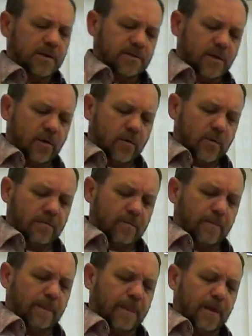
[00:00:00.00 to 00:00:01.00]

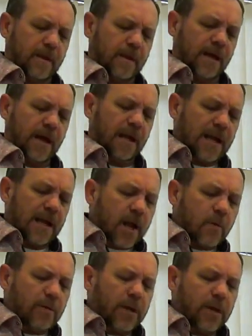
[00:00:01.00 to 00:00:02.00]
So, a
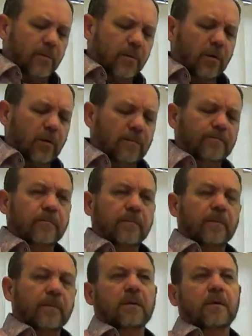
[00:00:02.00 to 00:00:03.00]
lot of
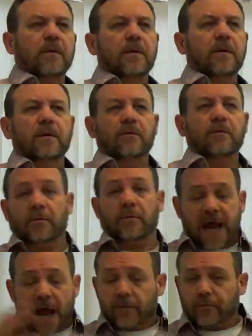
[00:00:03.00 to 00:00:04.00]
people
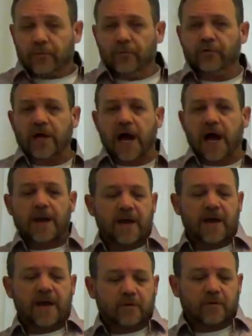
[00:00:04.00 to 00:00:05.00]
down through time
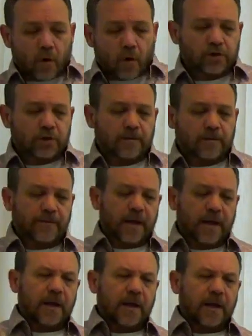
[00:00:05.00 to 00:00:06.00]
have questioned,